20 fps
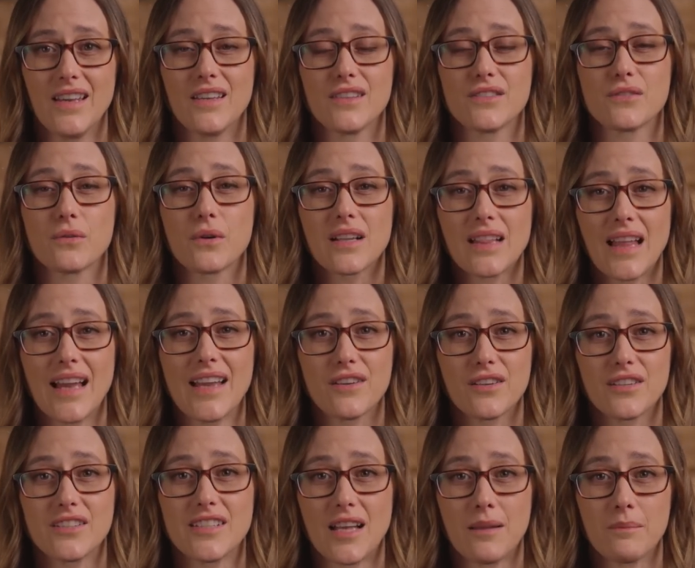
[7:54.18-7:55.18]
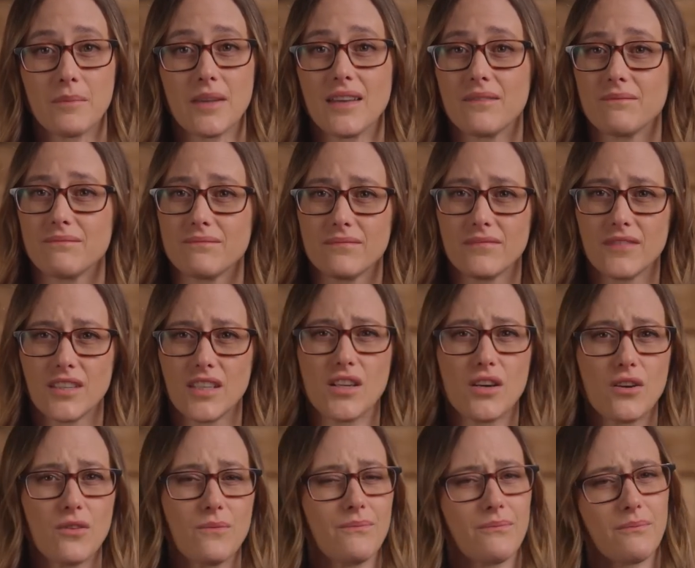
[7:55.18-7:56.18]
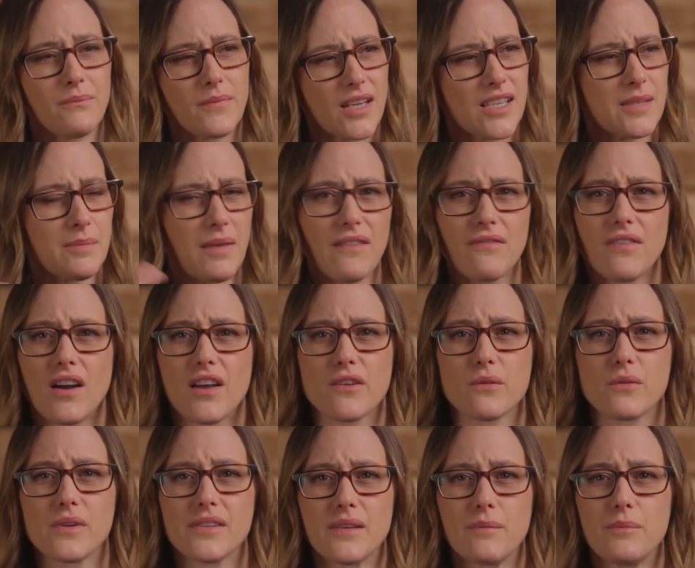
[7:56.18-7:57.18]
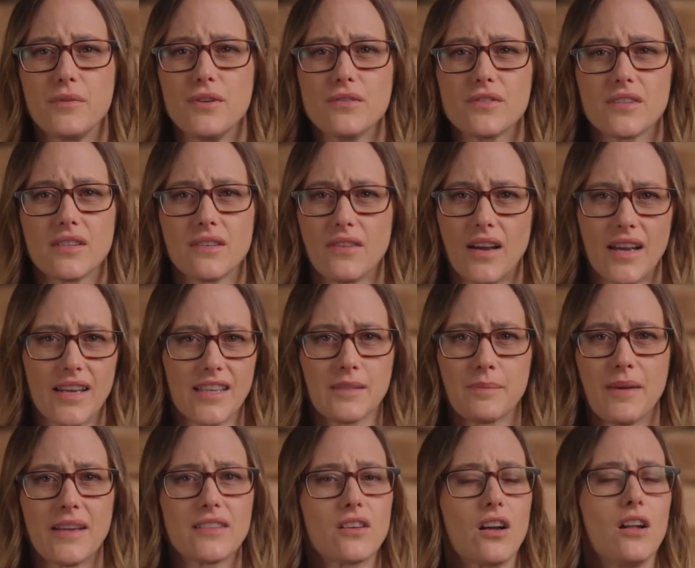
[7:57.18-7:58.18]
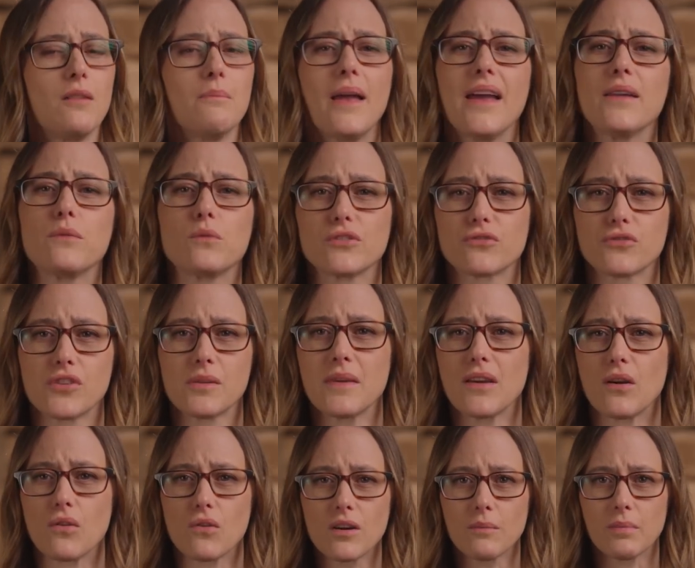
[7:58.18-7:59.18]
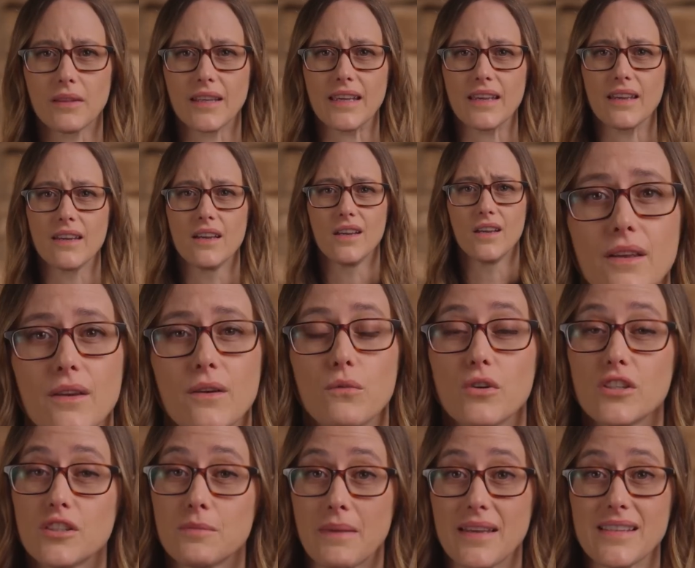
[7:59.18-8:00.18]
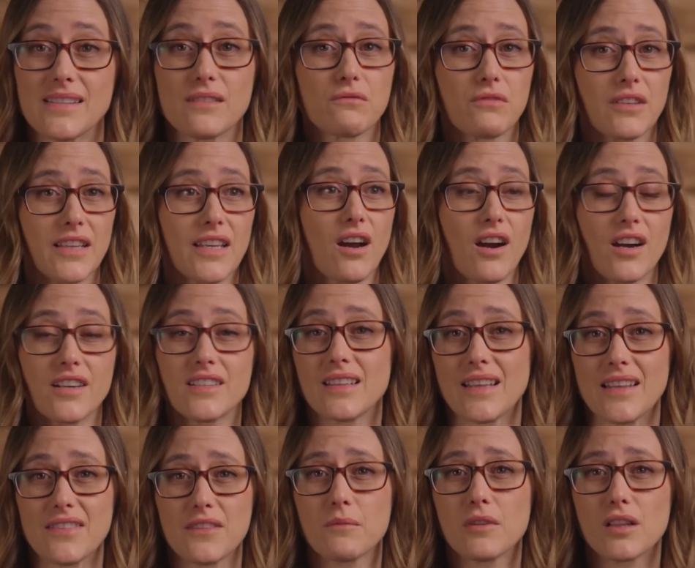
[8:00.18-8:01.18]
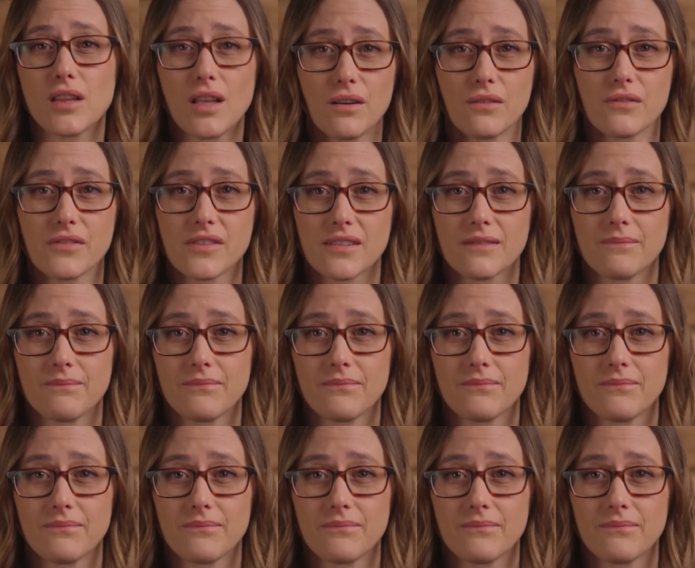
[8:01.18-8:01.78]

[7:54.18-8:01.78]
So a client could tell me, you know, because my father was abusive, I expect all men will treat me horribly, which makes it really hard to let them close.